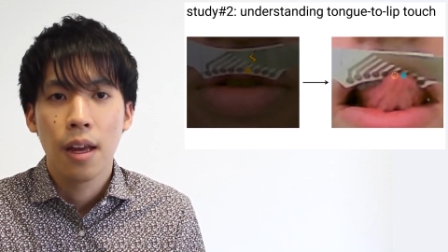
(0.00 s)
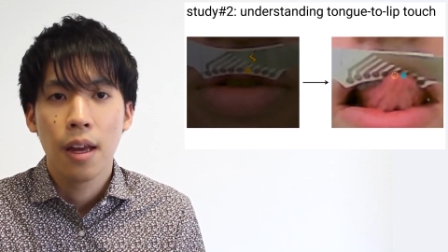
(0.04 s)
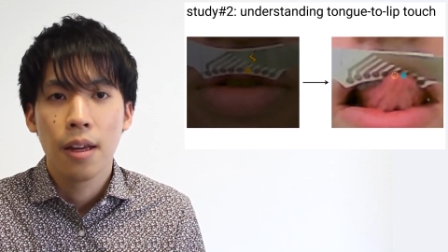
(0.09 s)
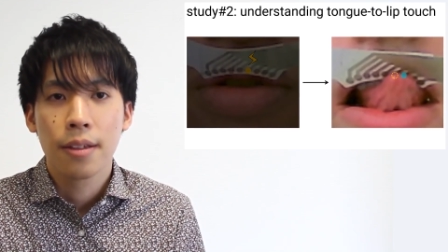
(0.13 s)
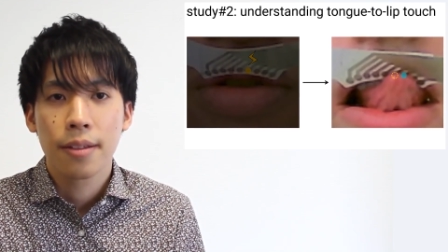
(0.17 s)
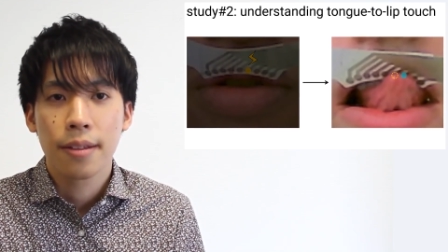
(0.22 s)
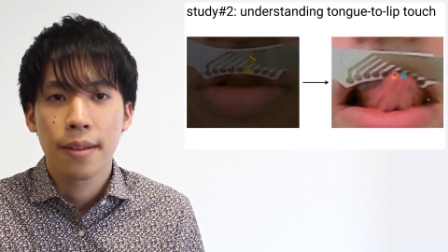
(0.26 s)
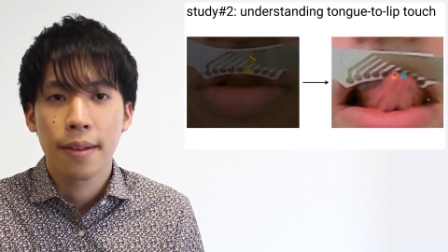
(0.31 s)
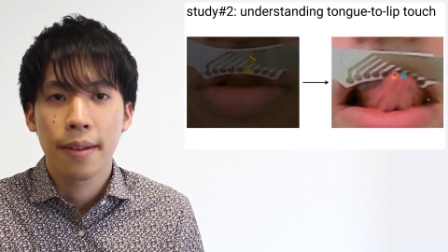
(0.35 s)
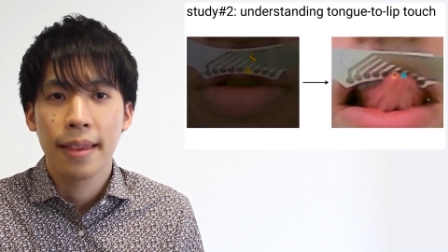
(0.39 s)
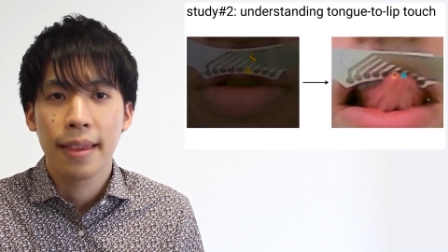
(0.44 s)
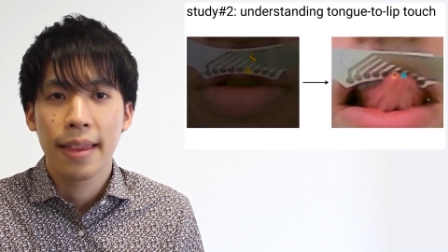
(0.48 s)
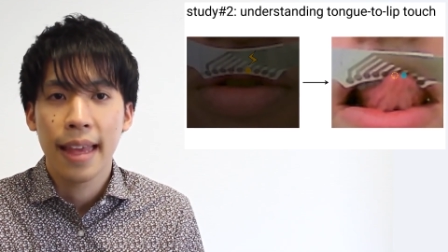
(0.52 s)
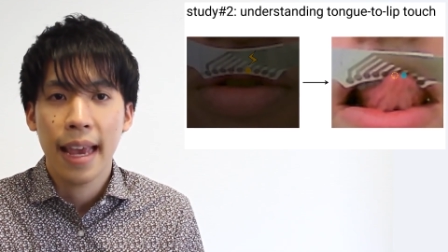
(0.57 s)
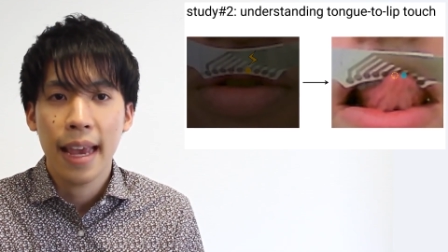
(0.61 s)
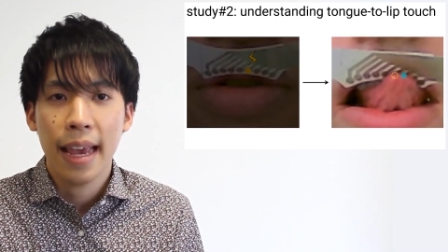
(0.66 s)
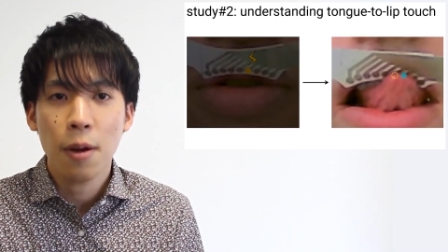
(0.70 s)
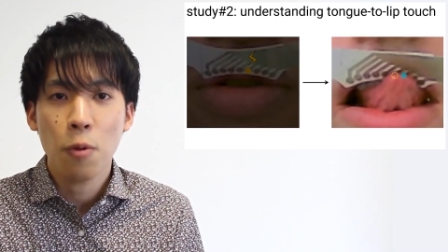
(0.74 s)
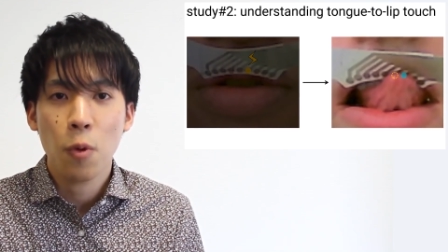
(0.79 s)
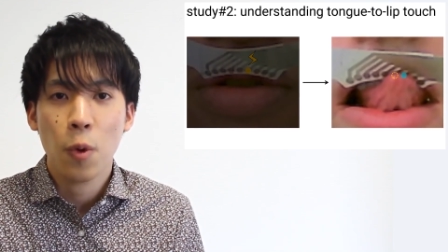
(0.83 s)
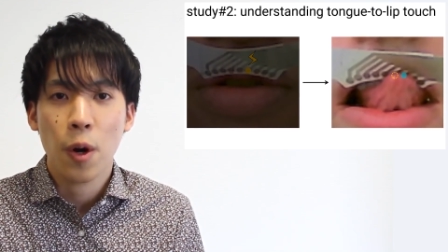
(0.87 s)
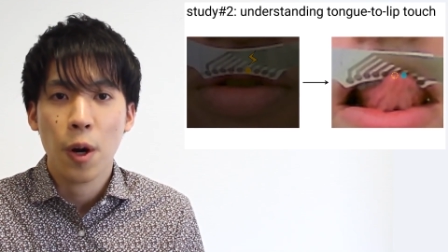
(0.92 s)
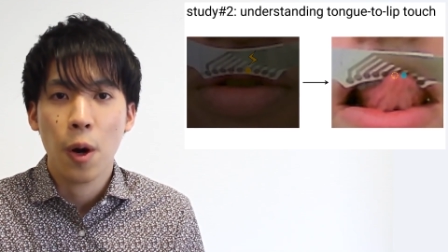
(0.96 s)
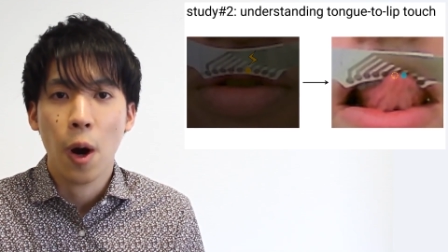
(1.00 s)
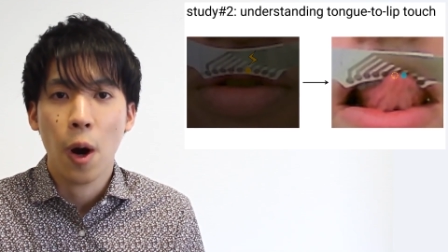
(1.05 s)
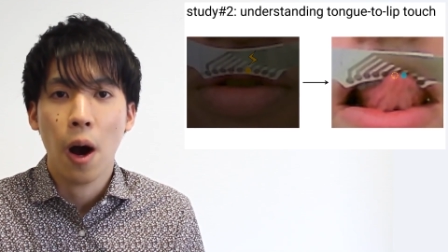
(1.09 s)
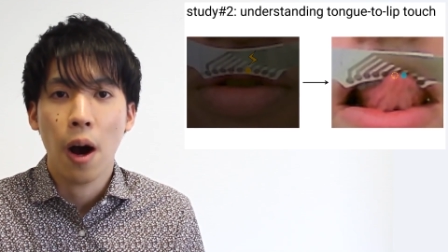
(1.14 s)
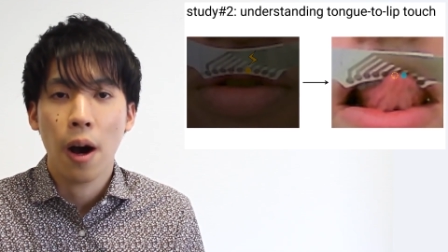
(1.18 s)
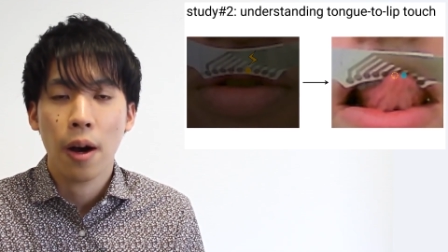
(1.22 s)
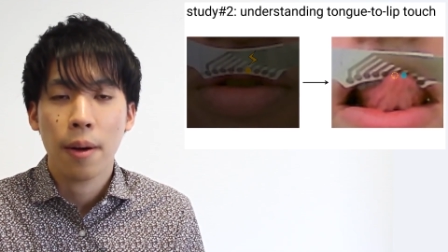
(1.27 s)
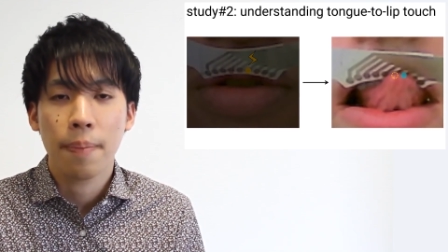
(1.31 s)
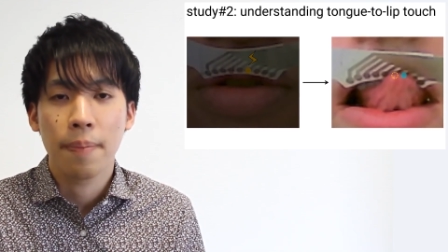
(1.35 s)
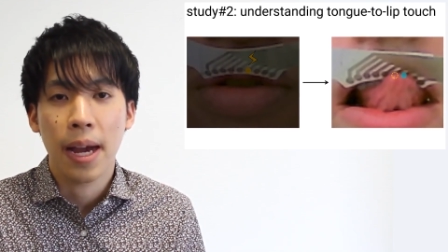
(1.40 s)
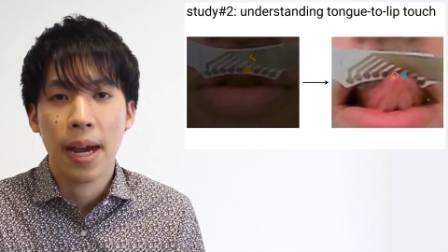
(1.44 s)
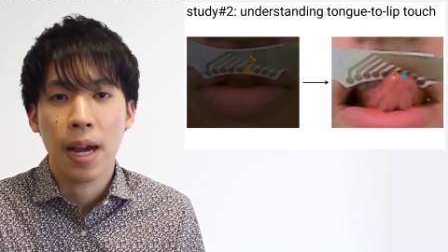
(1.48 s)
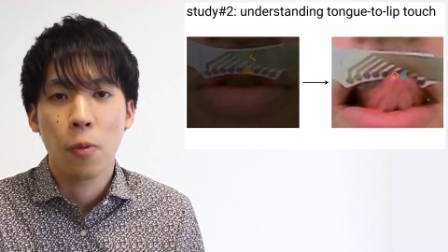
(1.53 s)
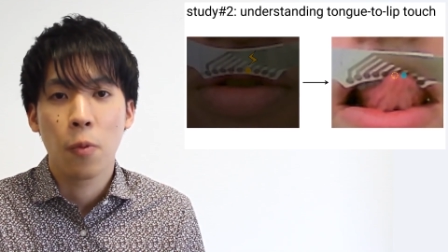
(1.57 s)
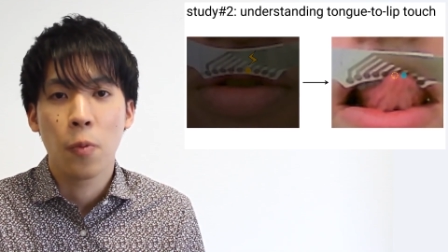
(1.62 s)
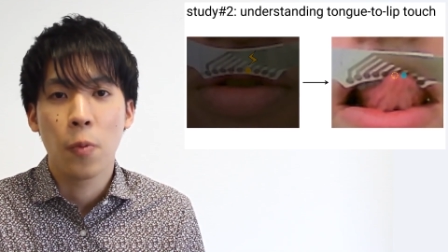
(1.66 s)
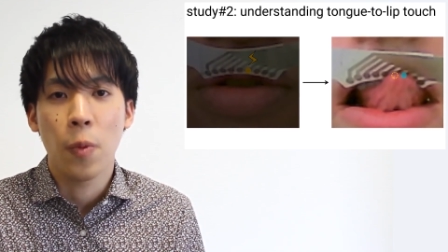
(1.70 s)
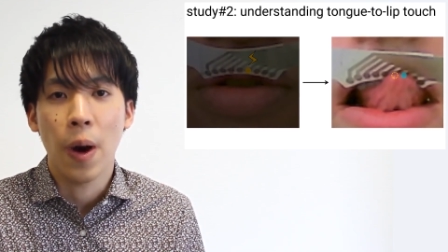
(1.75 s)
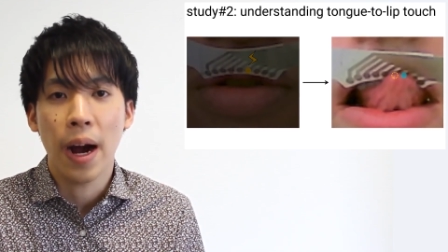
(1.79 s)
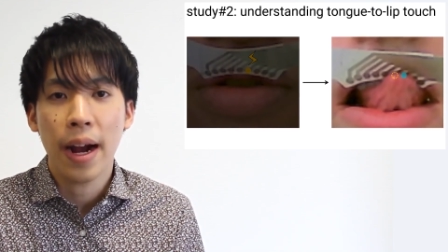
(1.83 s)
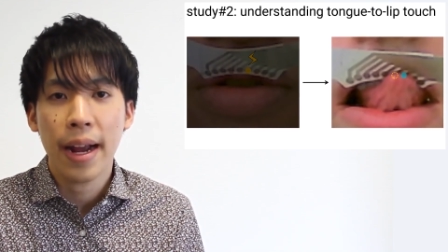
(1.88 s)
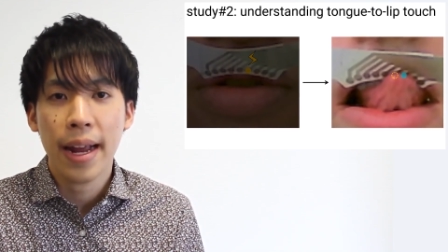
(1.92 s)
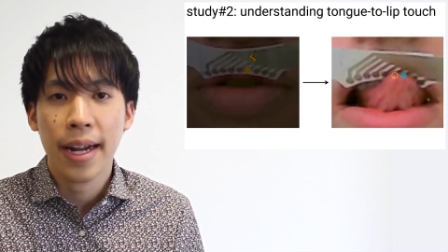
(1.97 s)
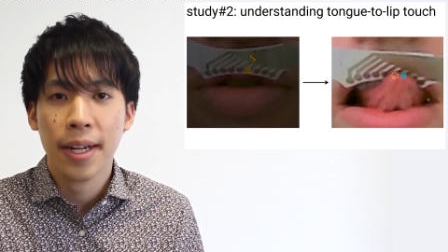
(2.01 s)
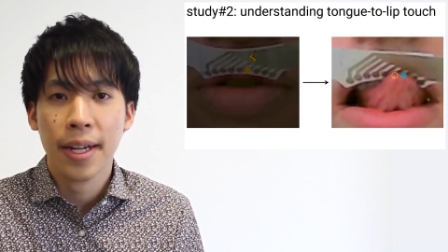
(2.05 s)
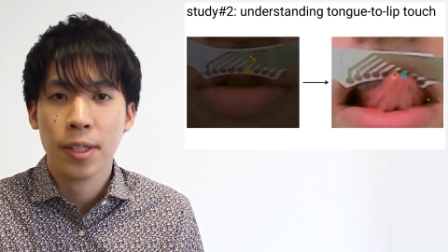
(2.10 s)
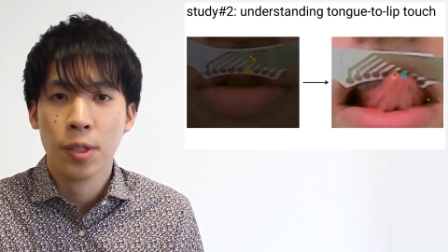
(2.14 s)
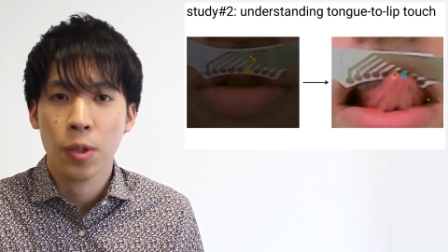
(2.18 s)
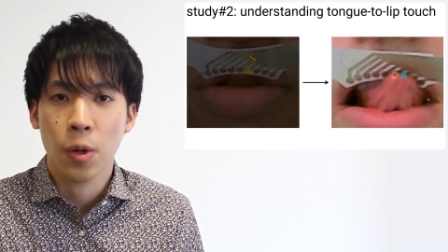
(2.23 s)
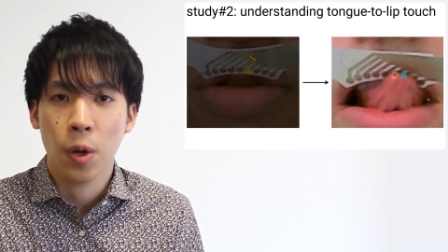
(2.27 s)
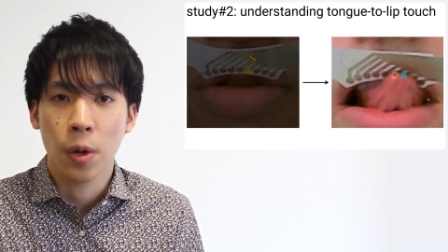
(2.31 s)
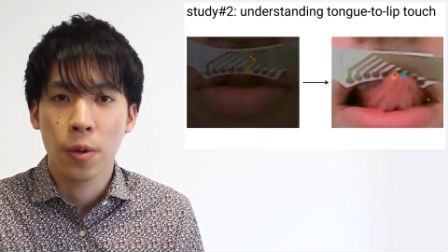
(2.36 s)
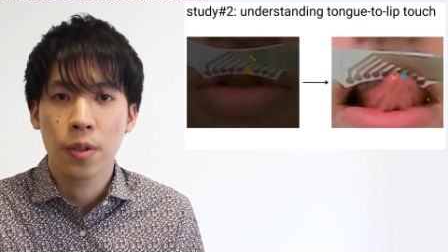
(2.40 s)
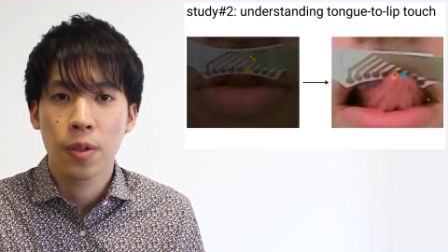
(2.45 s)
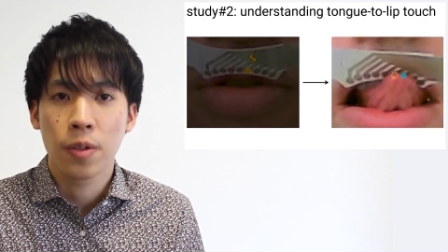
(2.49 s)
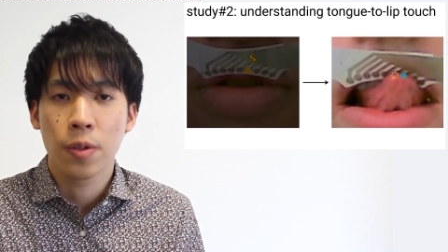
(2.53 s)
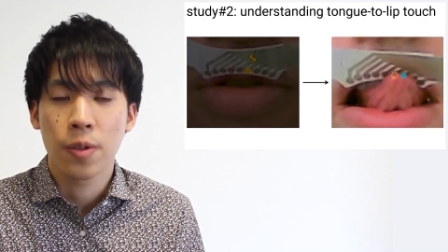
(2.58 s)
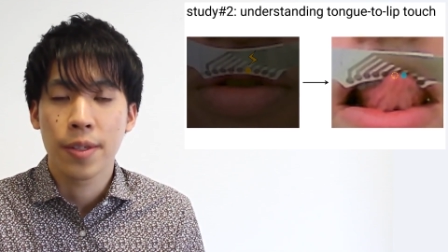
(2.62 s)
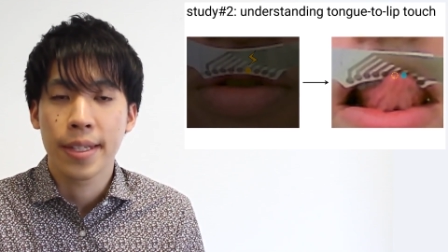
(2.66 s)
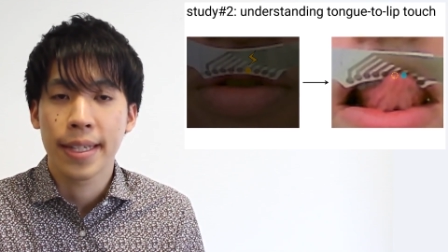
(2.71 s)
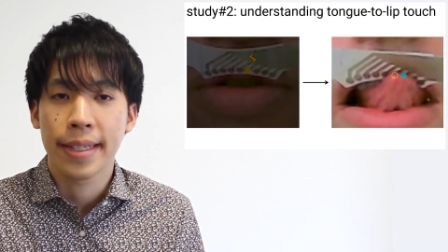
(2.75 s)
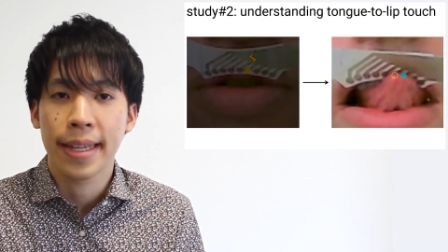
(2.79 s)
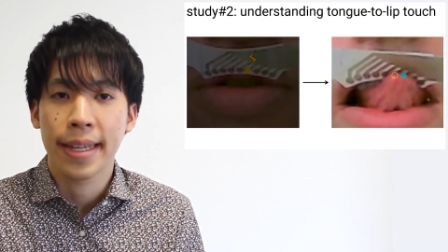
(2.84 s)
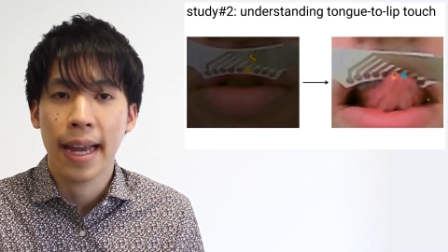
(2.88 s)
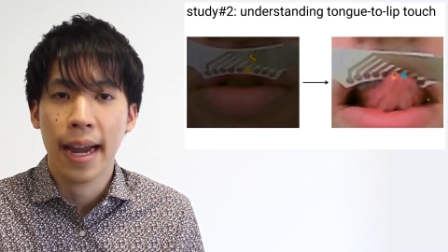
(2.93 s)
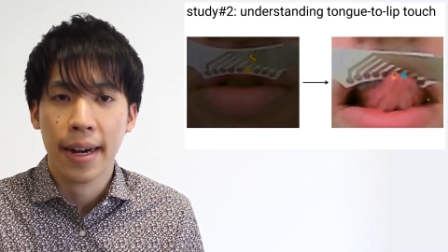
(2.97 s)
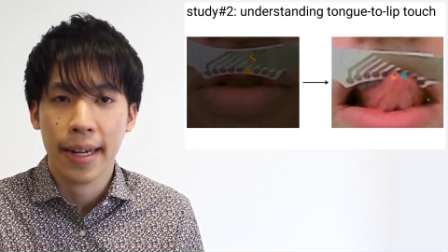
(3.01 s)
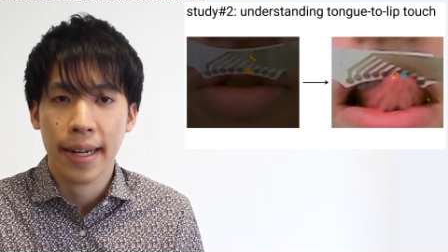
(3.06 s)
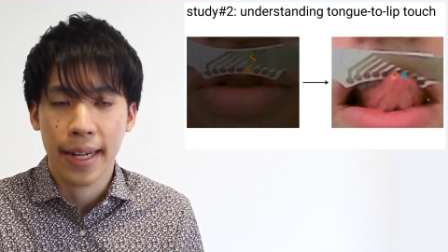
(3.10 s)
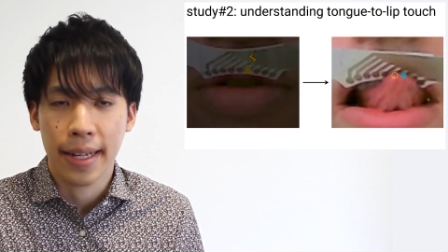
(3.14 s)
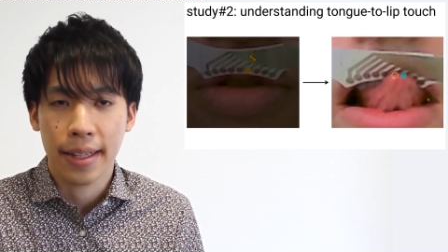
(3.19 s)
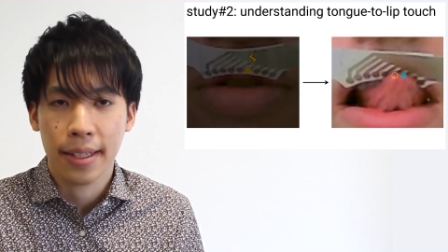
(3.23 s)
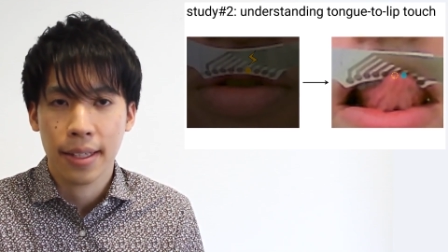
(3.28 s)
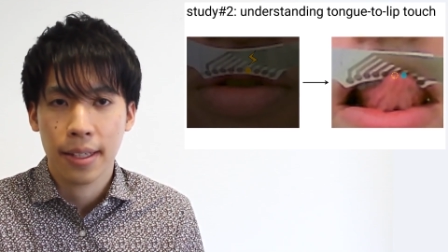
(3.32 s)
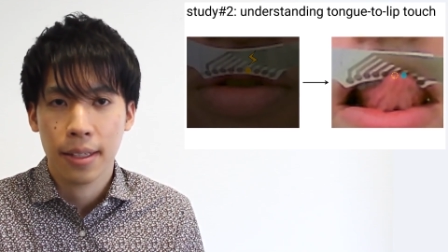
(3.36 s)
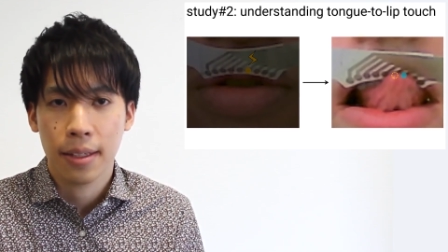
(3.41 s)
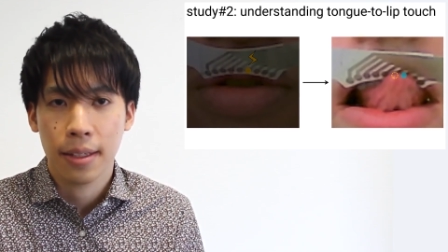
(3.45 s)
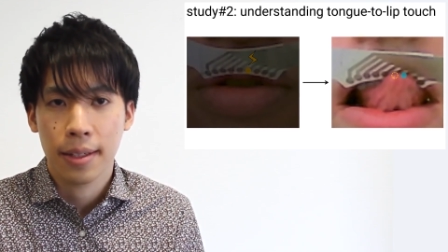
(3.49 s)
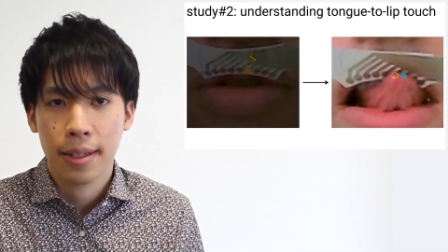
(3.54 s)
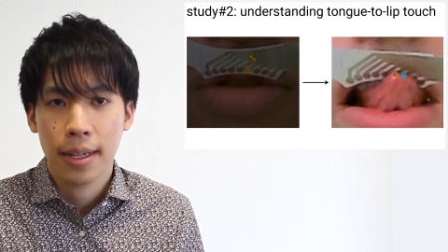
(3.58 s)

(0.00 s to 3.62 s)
so they were off by 1 electrode to the target.